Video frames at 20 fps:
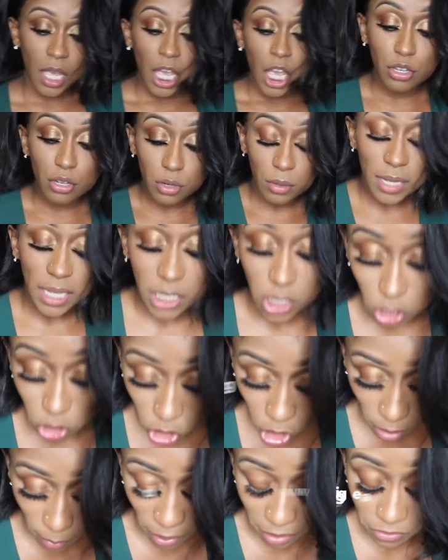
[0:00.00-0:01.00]
You don't get to
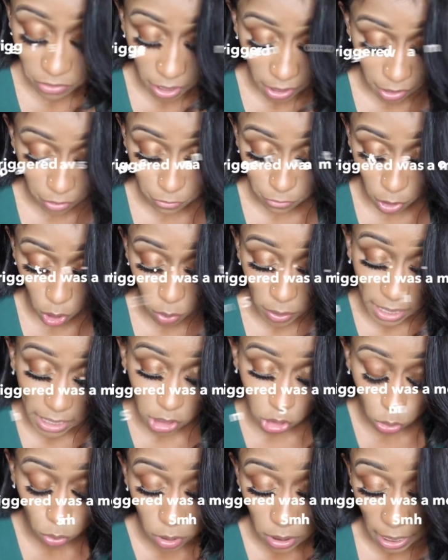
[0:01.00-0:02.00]
call my fucking phone at
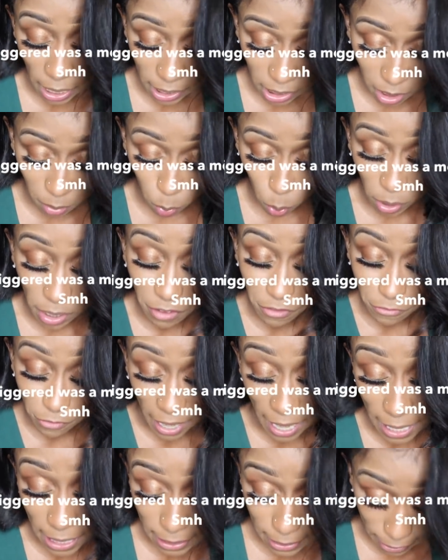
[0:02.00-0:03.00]
2 o'clock in the morning
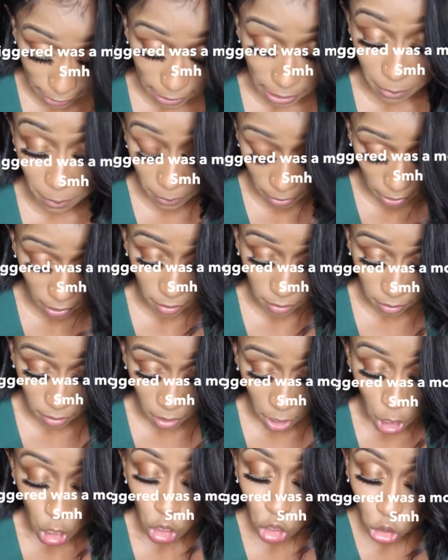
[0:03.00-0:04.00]
violating me.
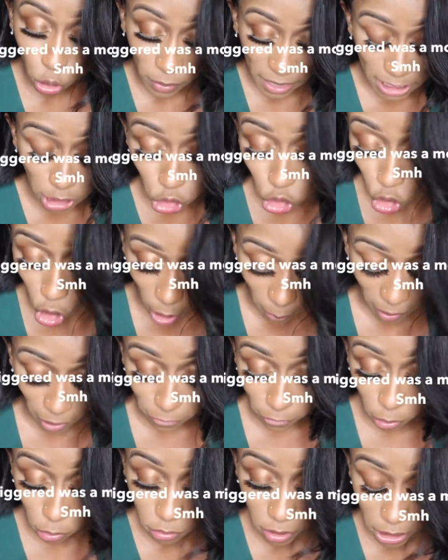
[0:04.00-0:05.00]
You don't get to call my
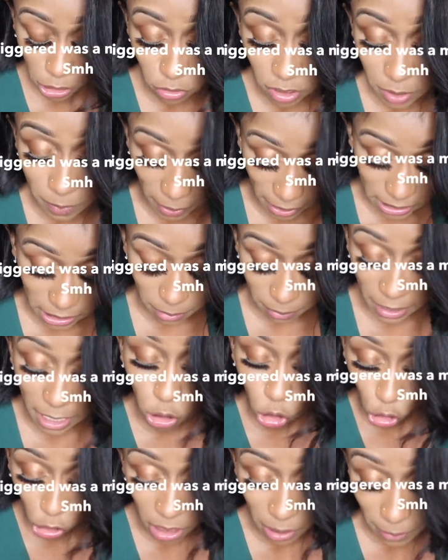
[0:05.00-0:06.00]
phone disrespecting me,
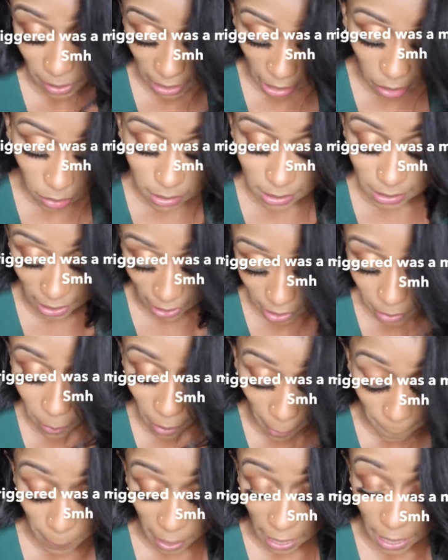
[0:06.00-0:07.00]
calling me outside of
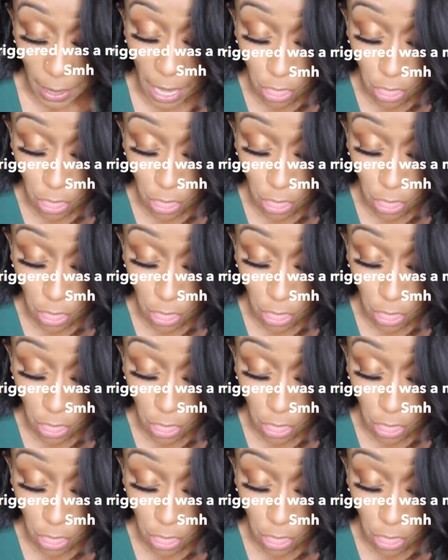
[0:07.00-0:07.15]
my main